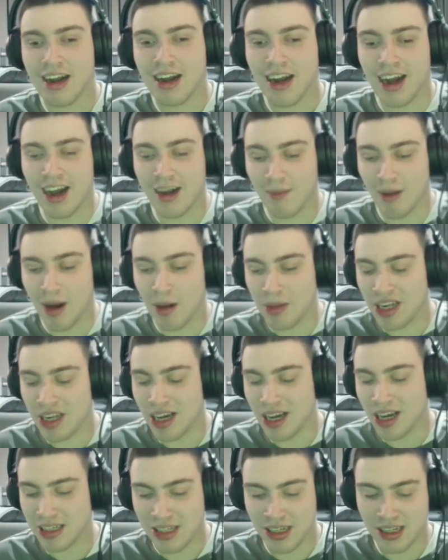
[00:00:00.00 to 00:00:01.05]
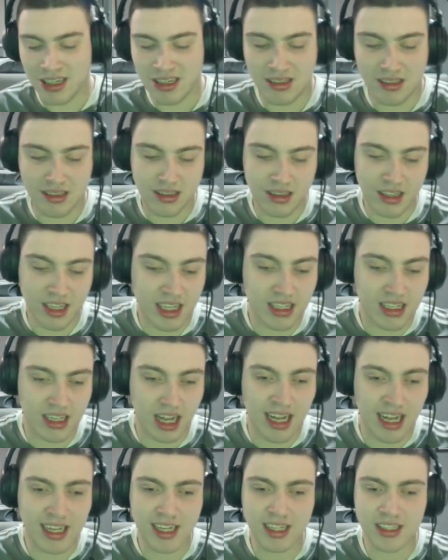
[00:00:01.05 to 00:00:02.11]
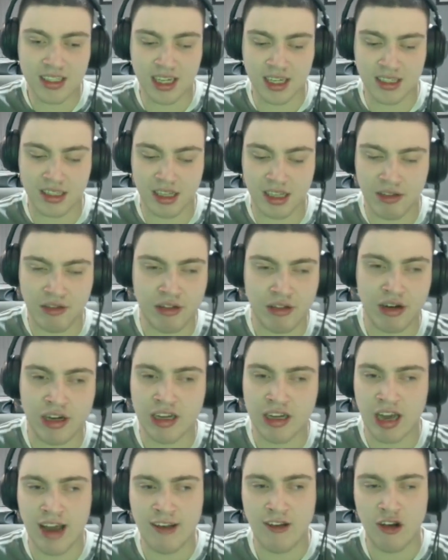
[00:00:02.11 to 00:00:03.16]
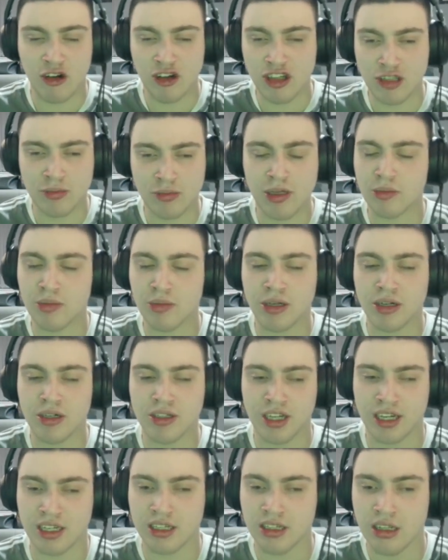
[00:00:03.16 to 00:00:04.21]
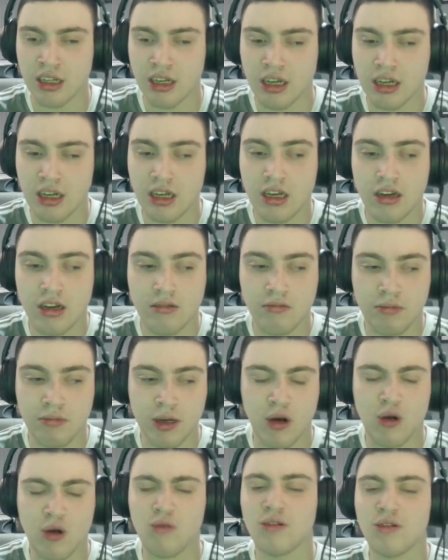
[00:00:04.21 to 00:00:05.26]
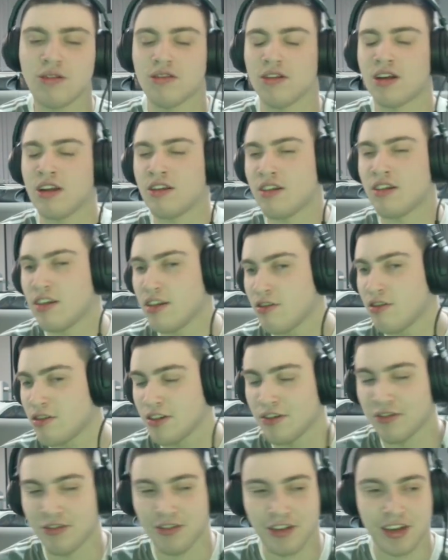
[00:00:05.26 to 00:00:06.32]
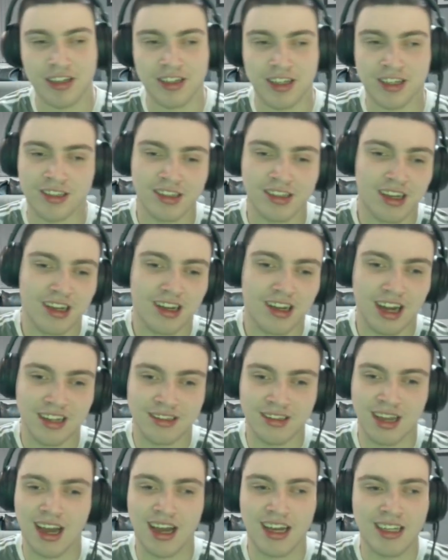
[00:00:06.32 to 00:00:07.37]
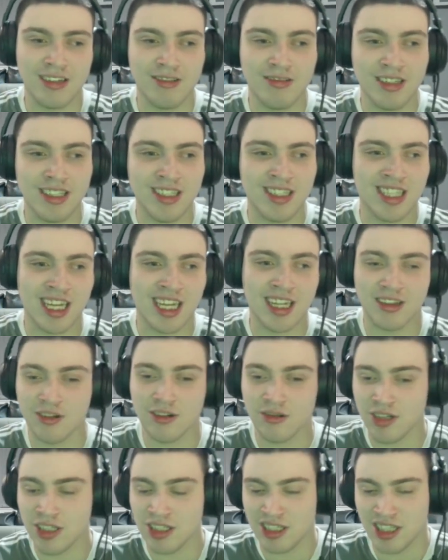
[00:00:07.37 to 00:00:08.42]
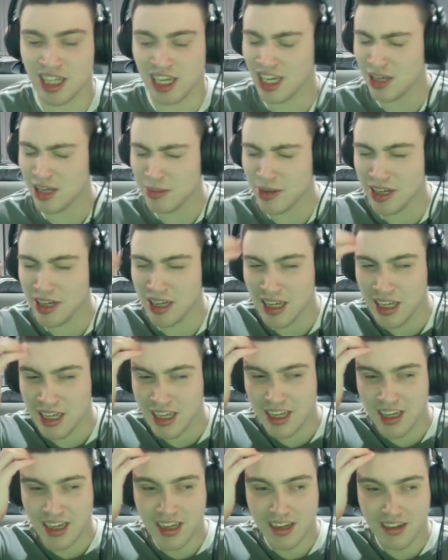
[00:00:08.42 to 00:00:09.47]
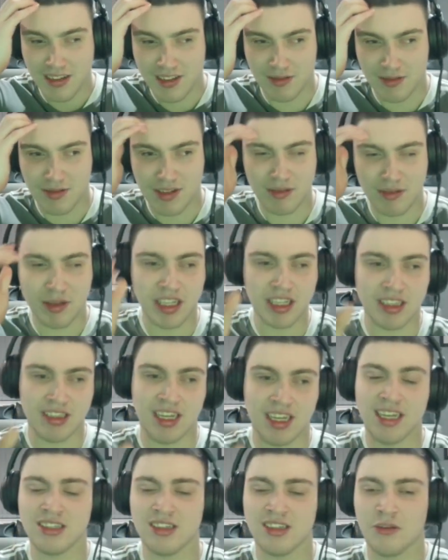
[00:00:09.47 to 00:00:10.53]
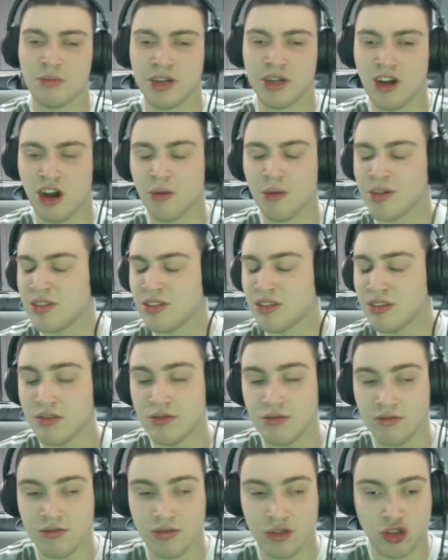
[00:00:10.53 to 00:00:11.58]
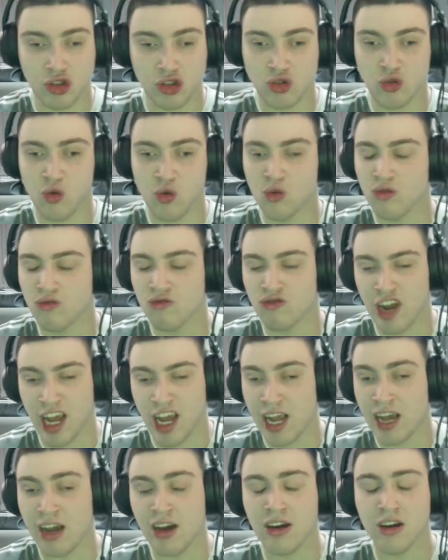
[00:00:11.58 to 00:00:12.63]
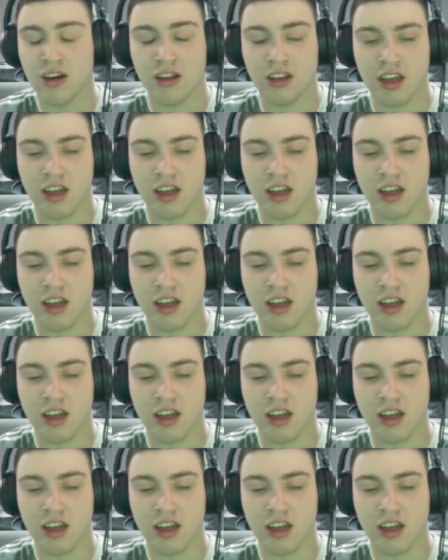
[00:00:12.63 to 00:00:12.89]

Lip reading: I mean, the inconsistency really annoys me, because I know the phrase is Hatate on his day, but when the days are becoming so rare,